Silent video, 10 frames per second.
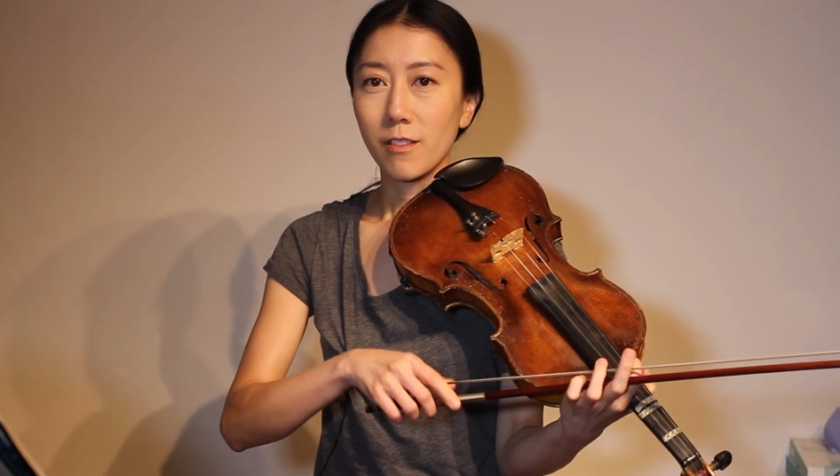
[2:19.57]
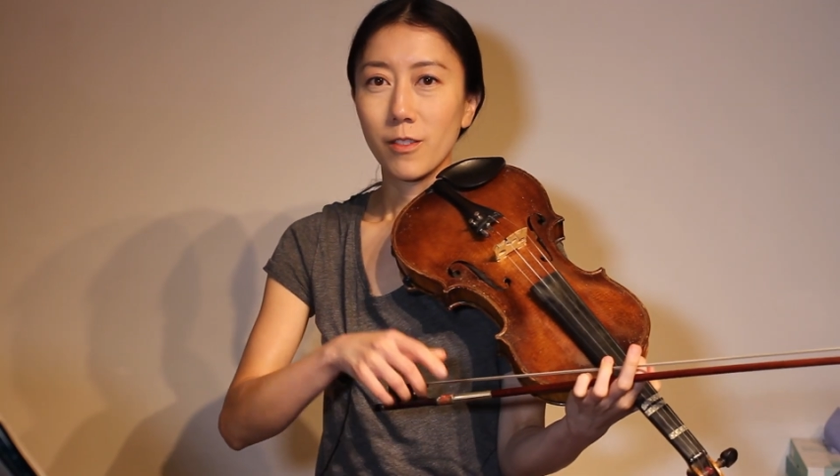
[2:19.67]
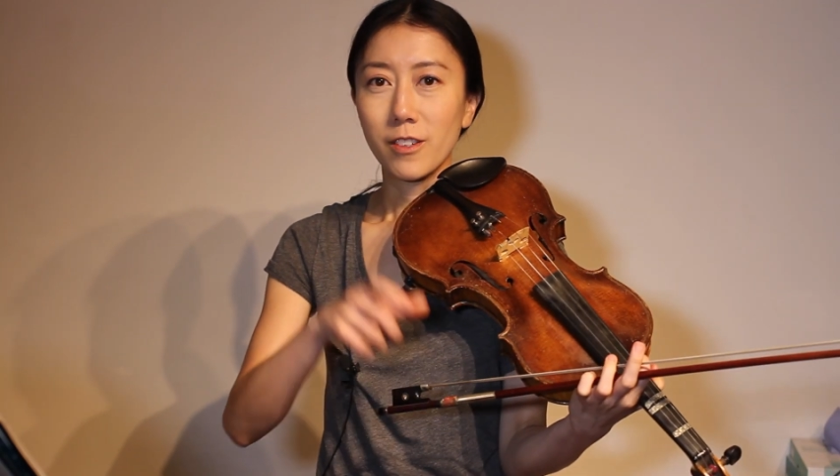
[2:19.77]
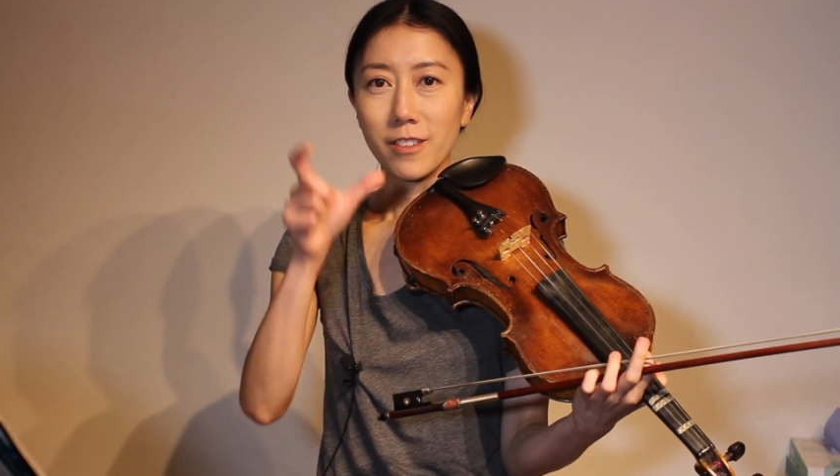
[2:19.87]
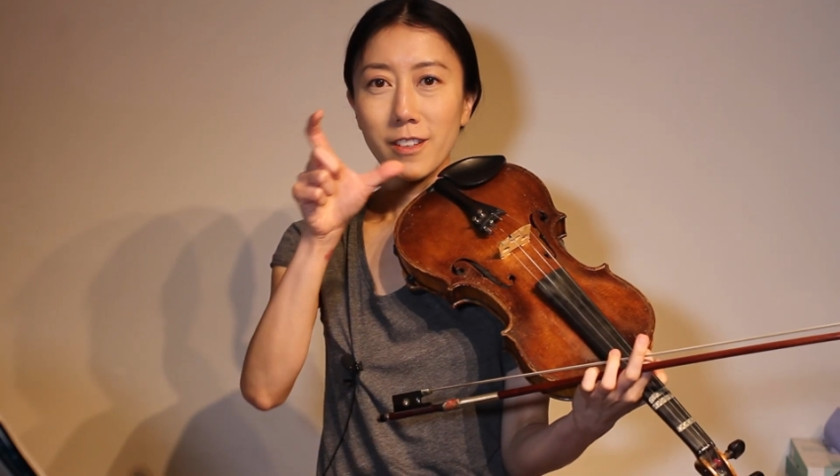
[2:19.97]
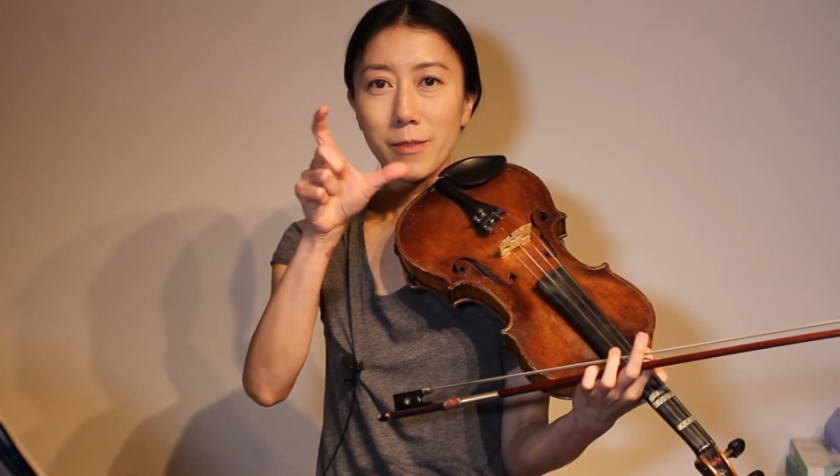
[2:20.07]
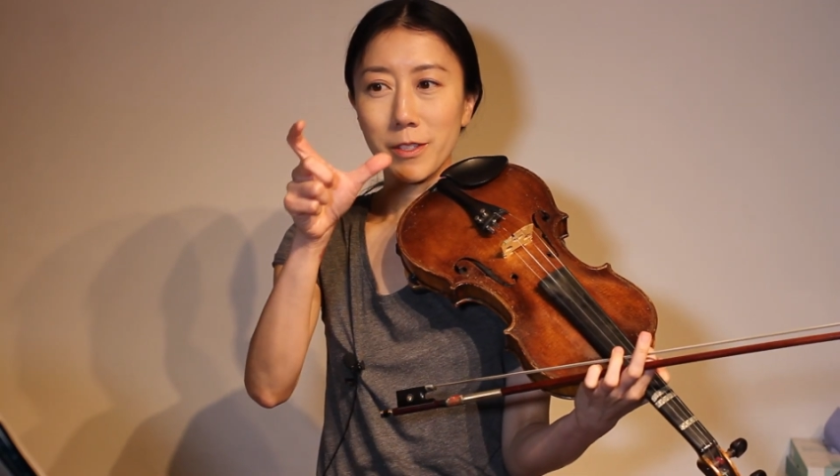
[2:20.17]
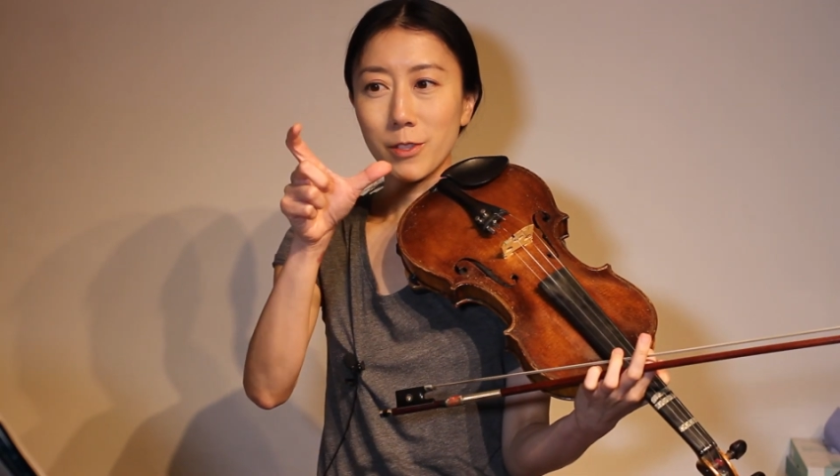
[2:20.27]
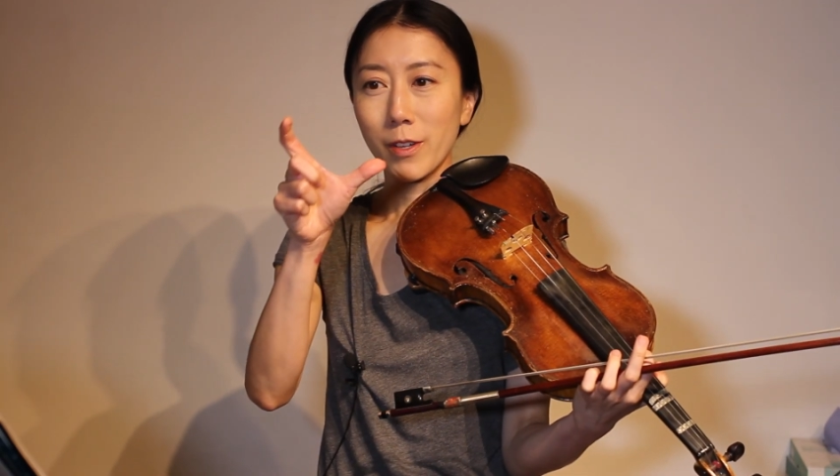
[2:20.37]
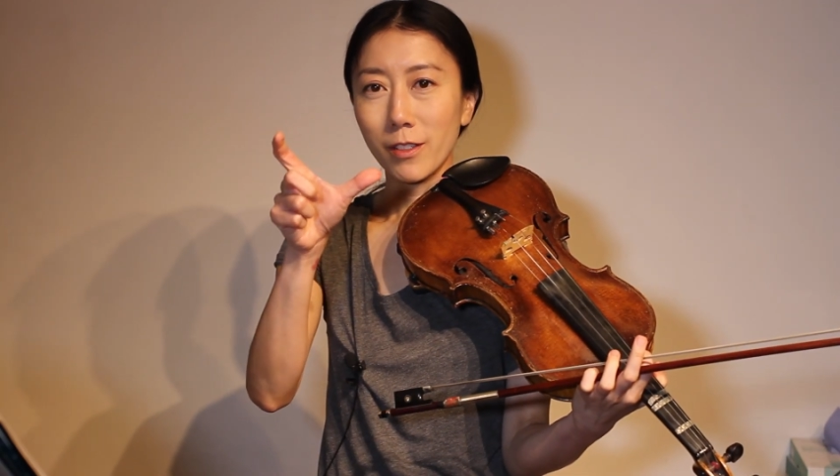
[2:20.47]

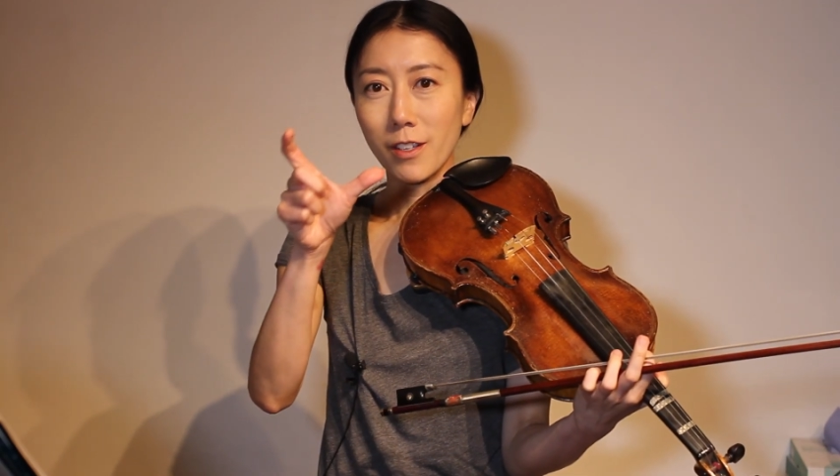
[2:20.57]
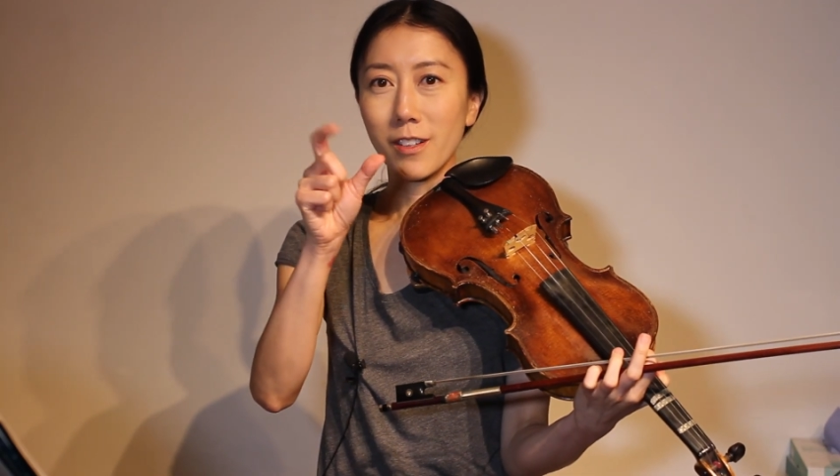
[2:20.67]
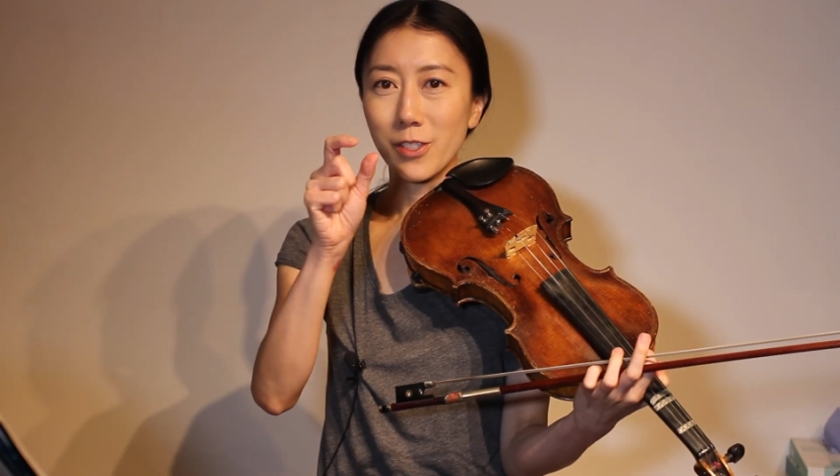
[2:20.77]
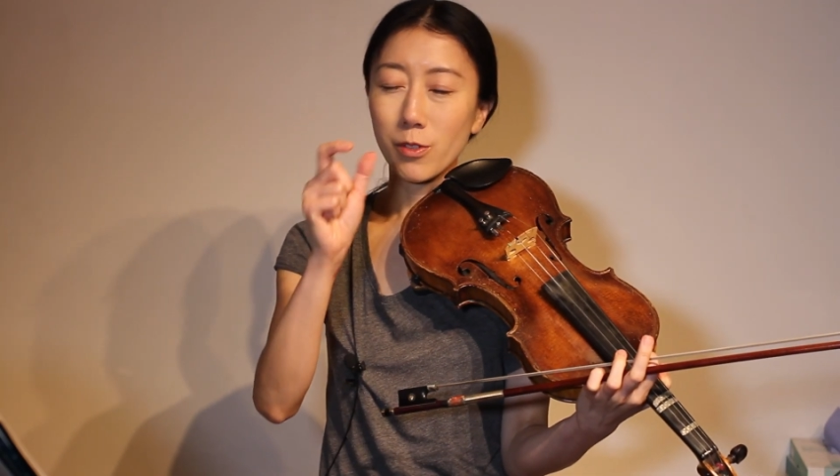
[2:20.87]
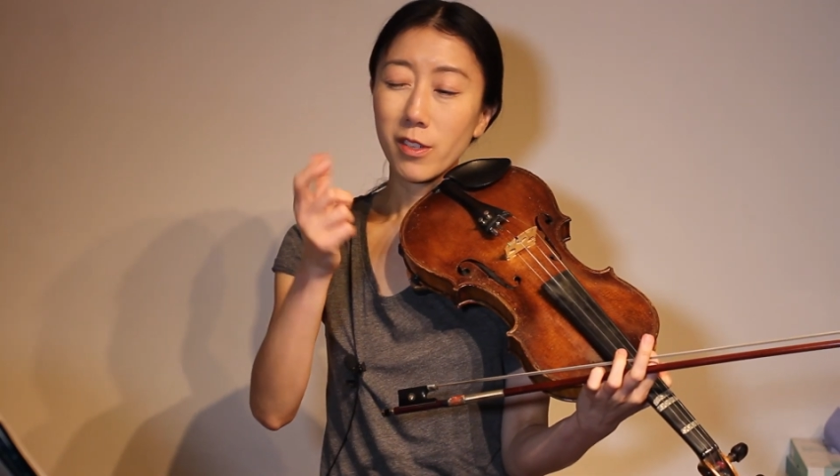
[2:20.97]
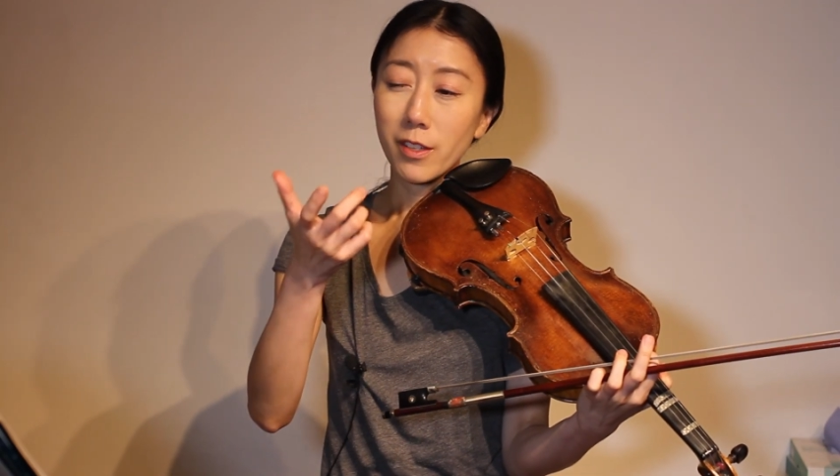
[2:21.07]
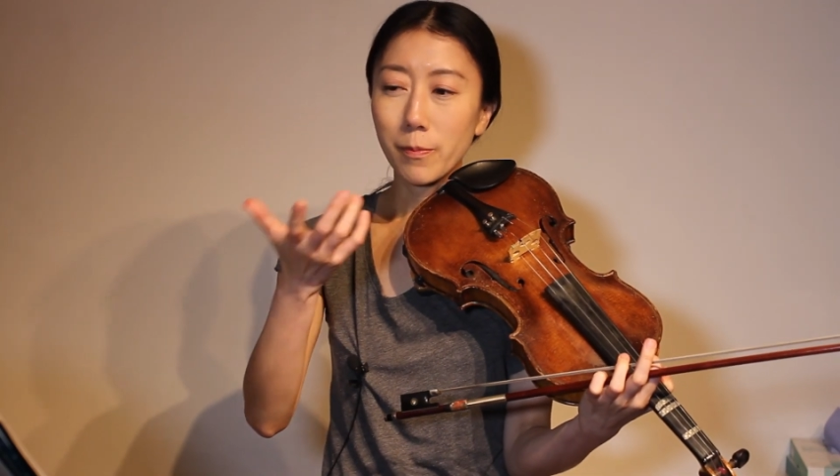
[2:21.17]
it's going long, short,